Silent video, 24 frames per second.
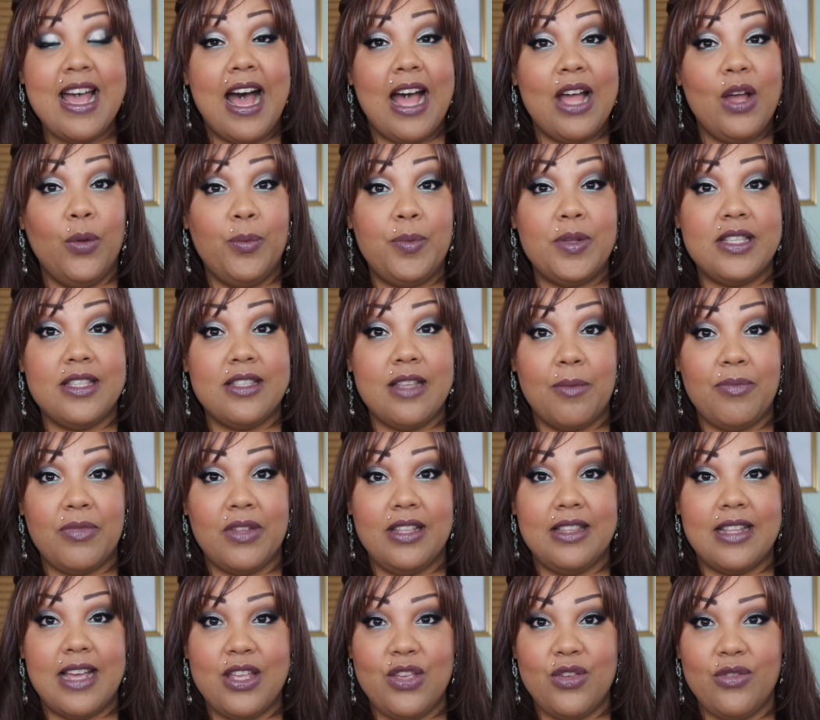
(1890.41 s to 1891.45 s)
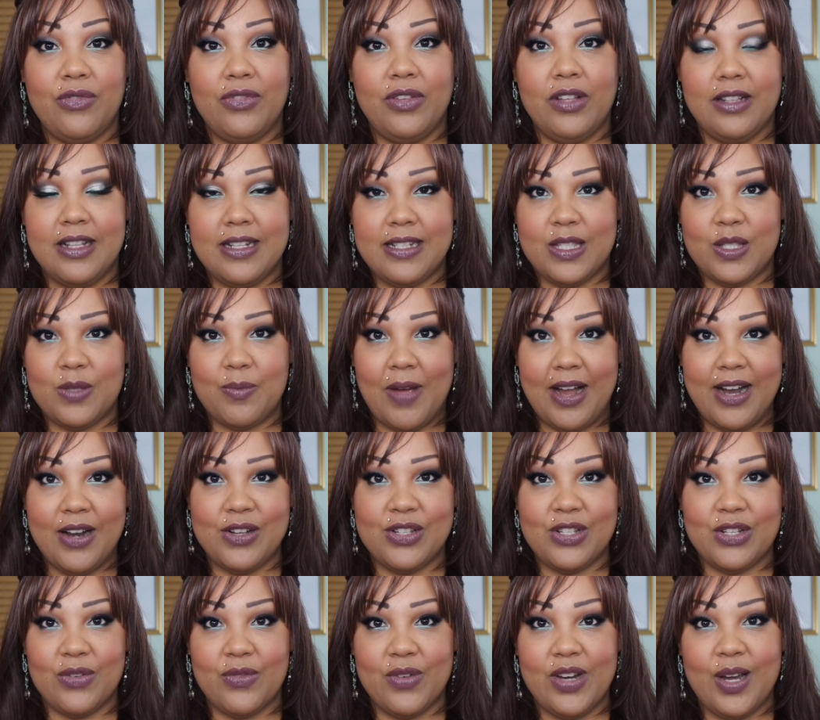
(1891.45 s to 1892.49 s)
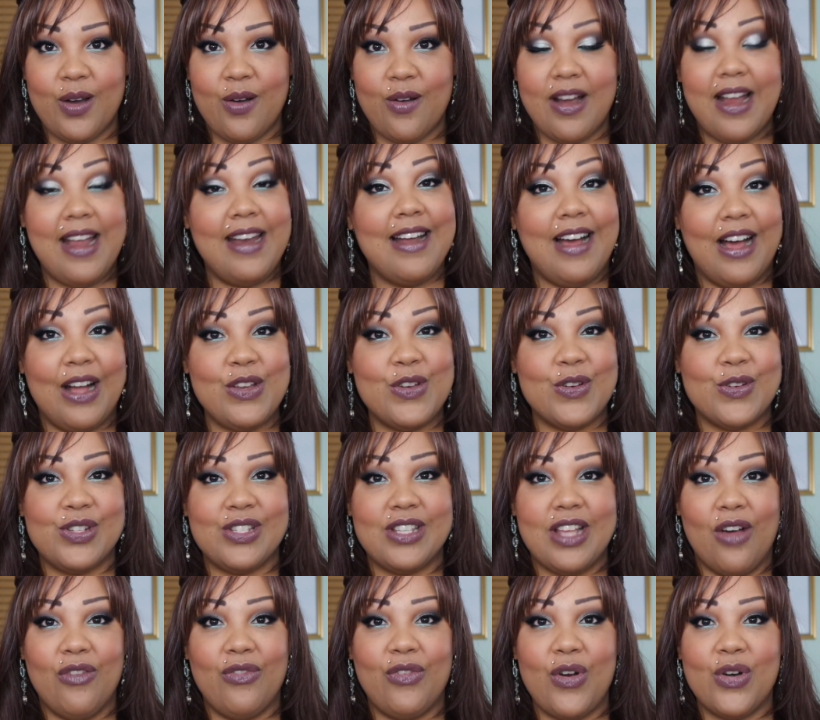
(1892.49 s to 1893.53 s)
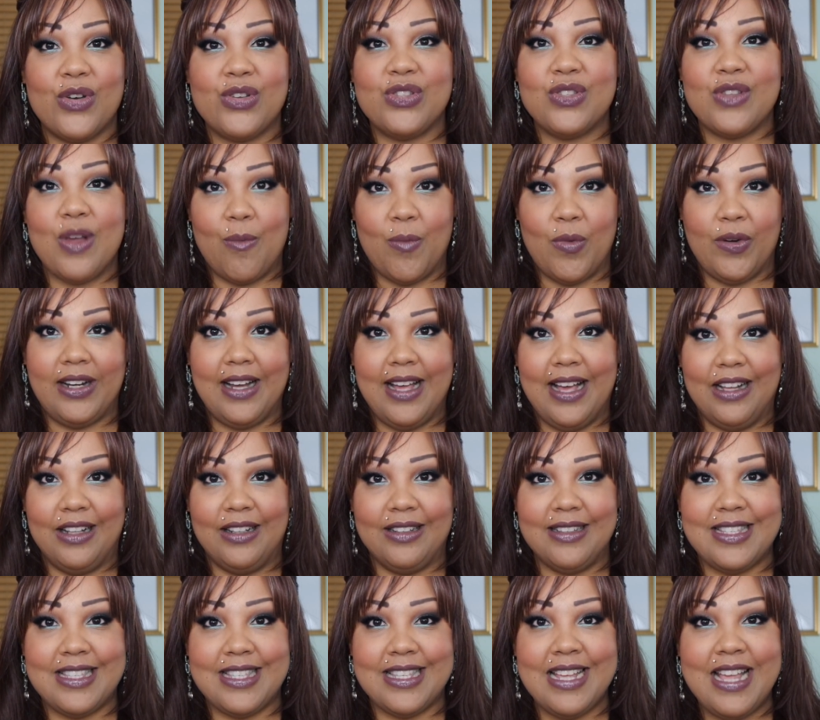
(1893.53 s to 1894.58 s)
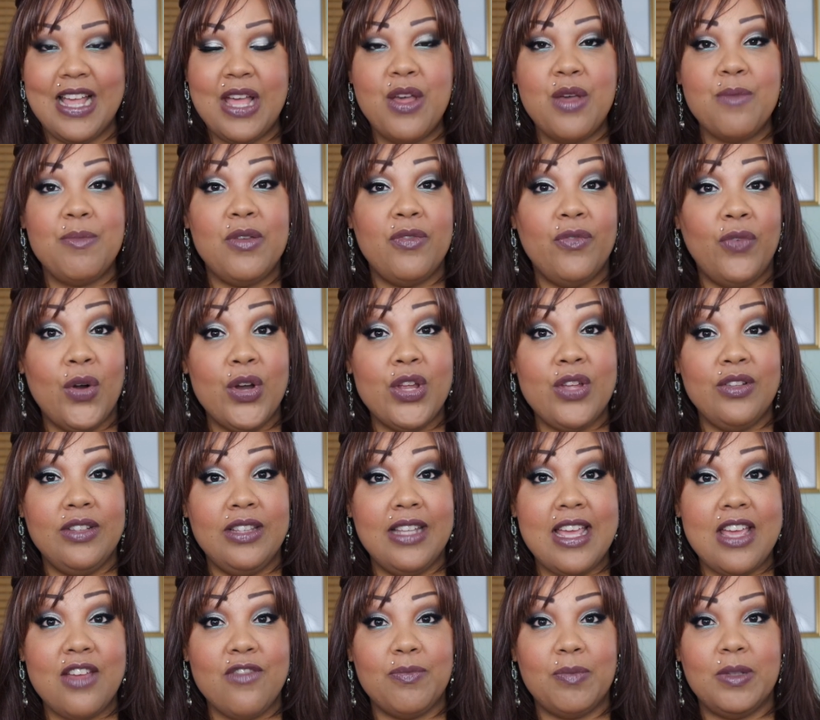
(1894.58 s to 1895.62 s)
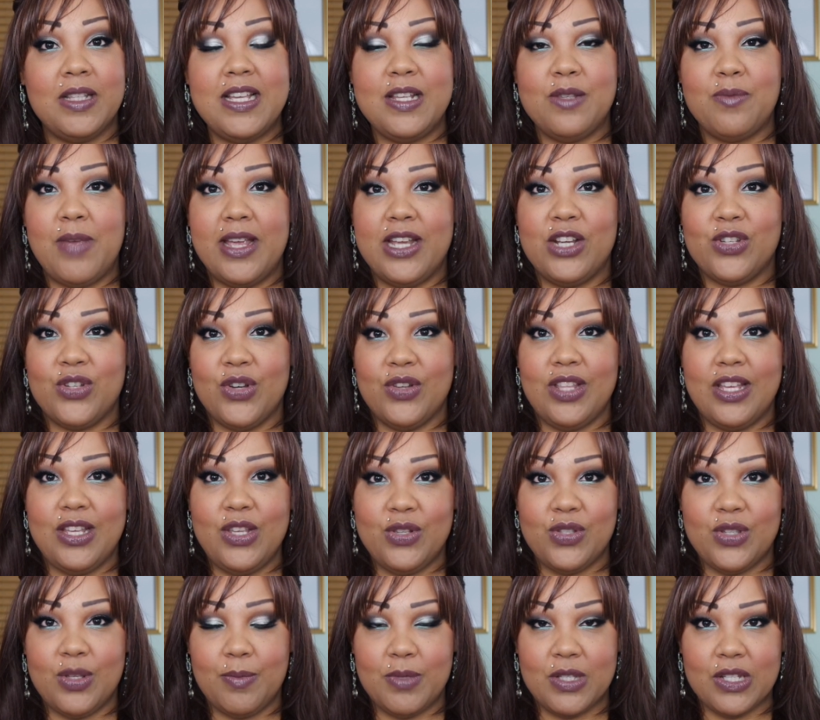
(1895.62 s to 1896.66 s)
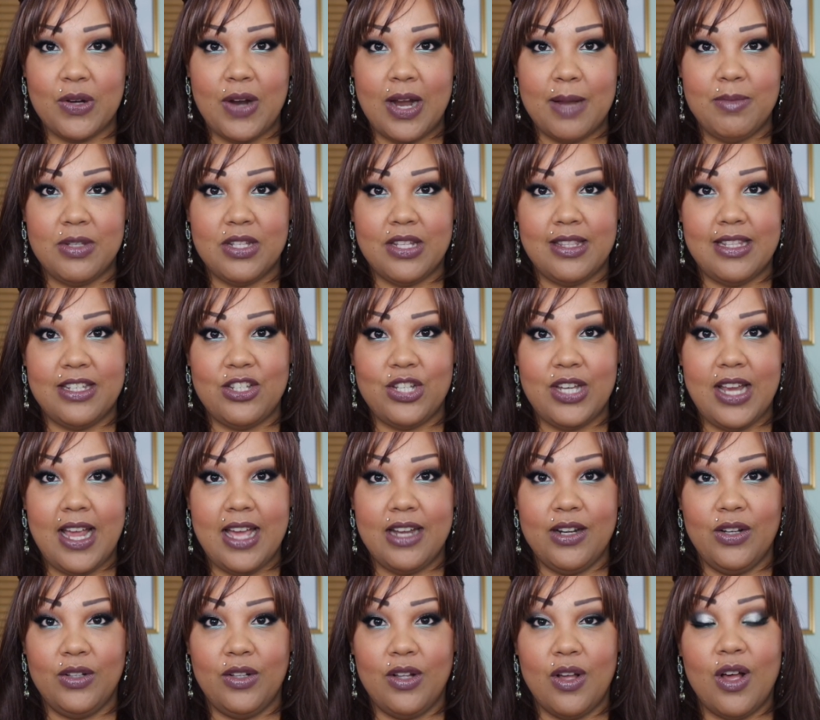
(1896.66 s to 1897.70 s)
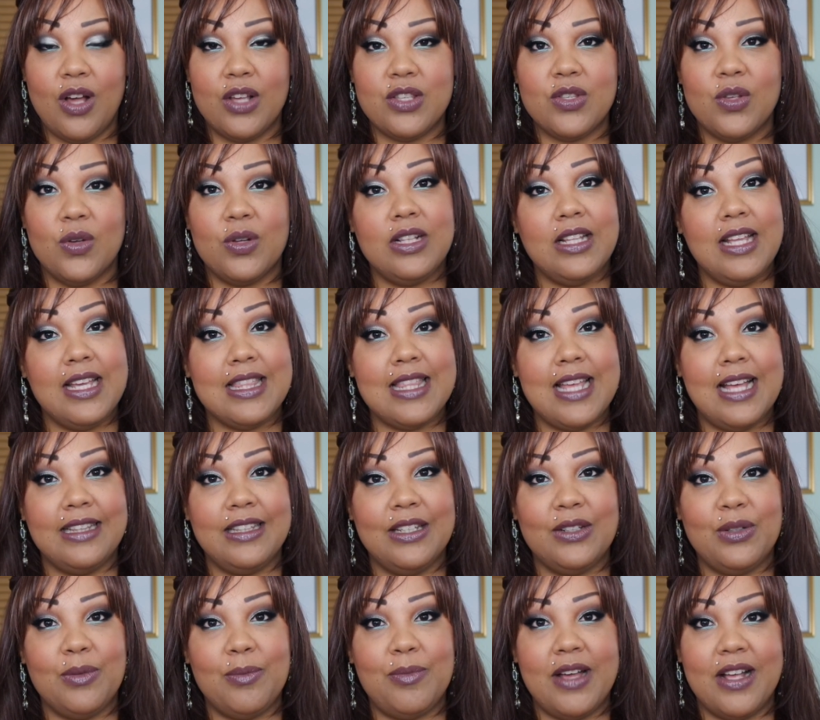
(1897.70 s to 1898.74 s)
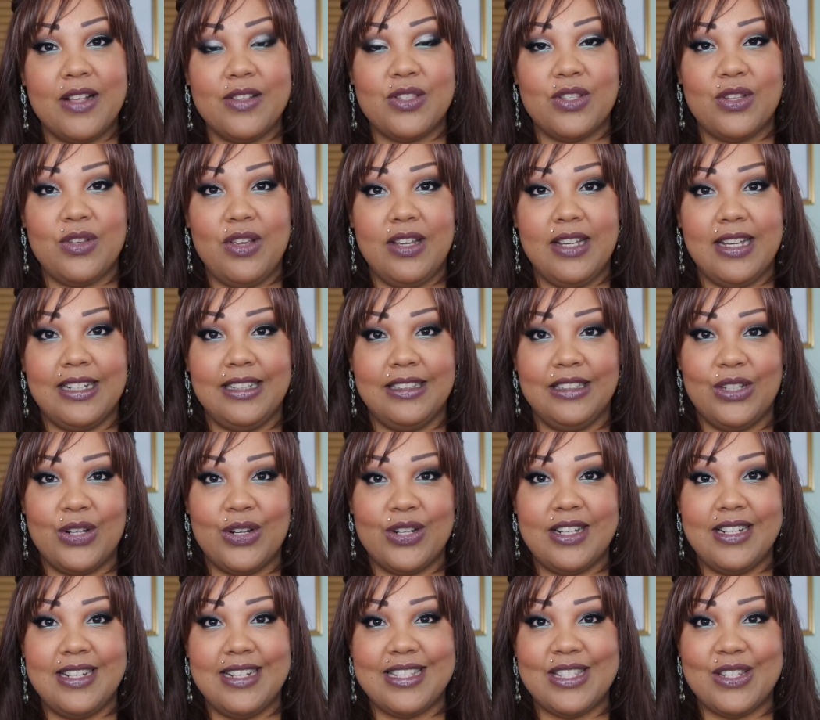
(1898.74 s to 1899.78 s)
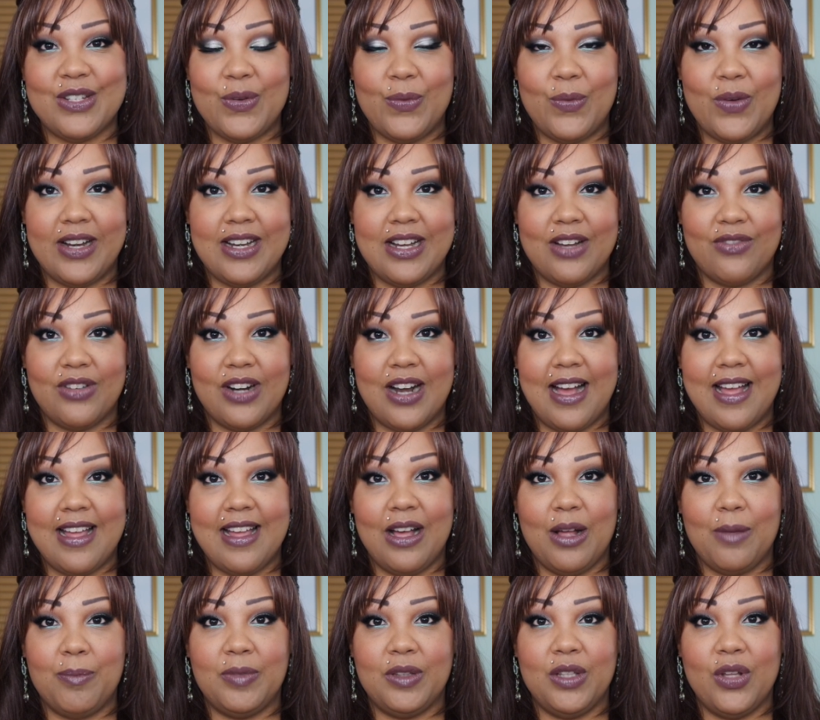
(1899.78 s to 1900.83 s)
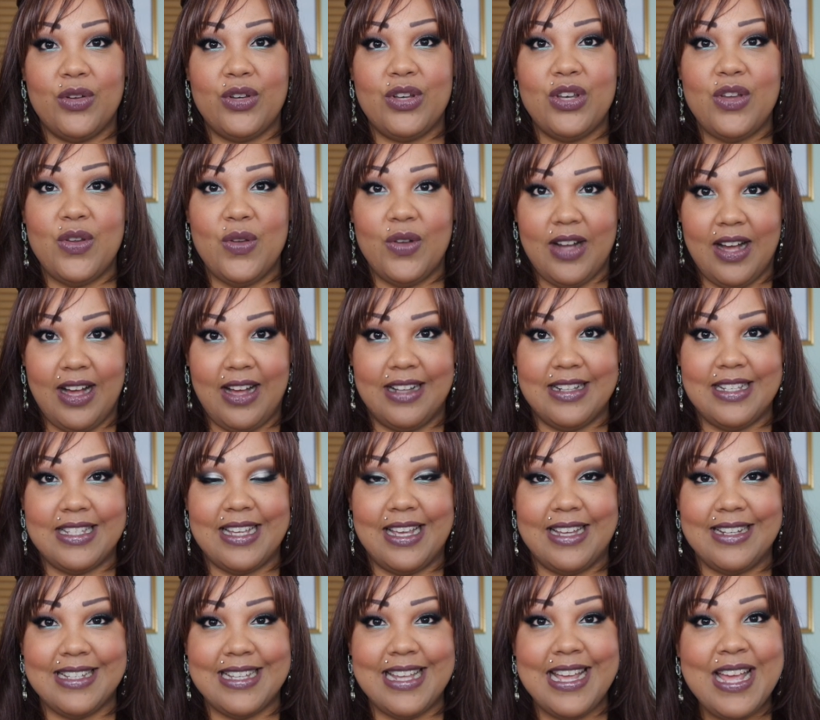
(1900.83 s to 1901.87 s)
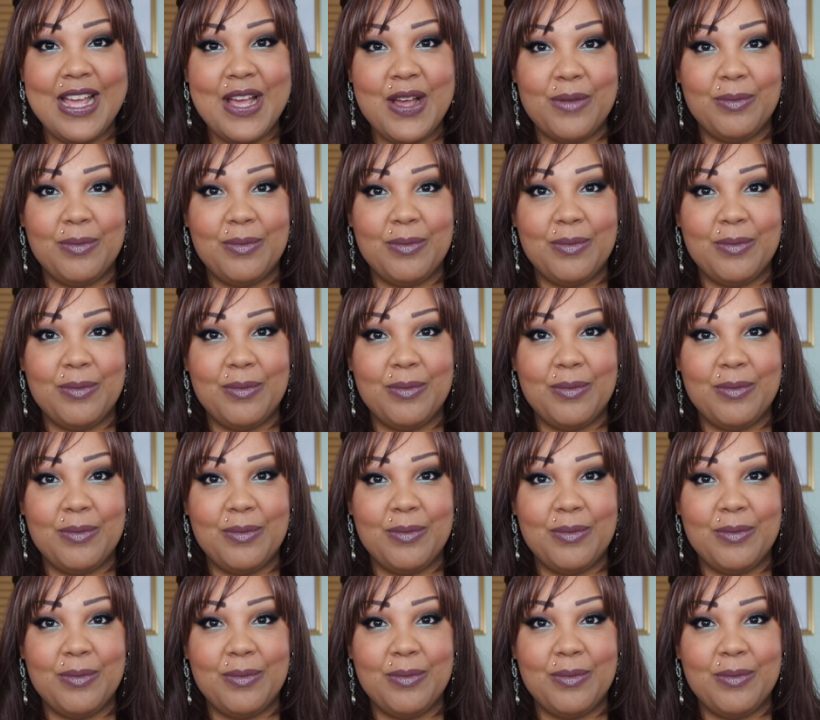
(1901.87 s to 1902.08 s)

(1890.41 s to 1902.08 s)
I hope it's something that you feel inspired to recreate on yourself or someone else. Before you leave, please make sure that you subscribe to the channel. Also click that little bell so you get alerted as to whenever I upload new content.